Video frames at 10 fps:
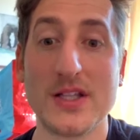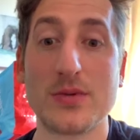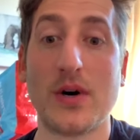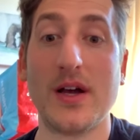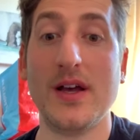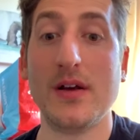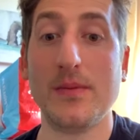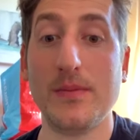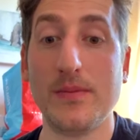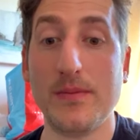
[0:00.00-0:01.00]
Hence why,
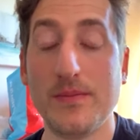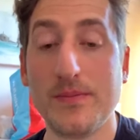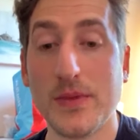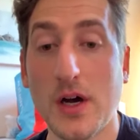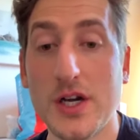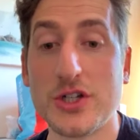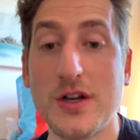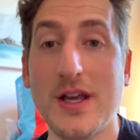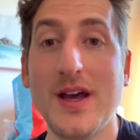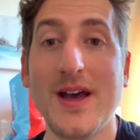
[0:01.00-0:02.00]
hiya
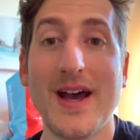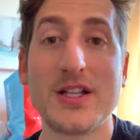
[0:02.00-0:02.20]
Julie.